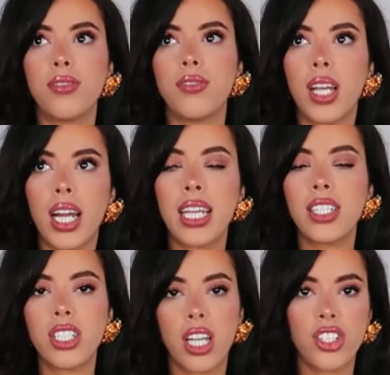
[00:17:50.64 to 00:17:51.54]
very
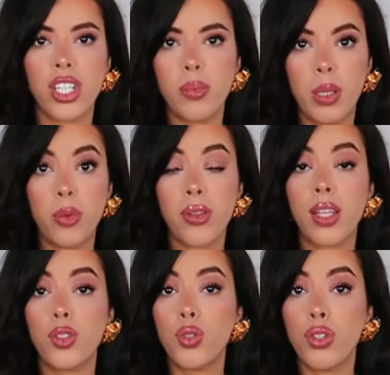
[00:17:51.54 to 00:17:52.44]
intelligent people
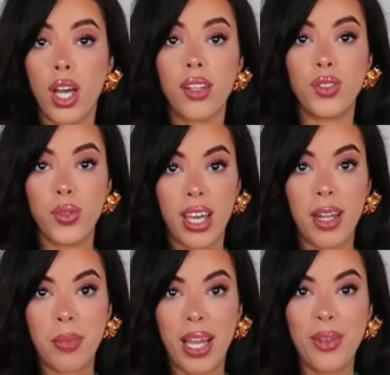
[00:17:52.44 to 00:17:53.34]
that do not do
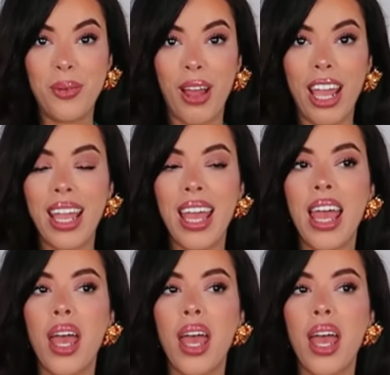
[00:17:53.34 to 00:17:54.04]
that, by the way.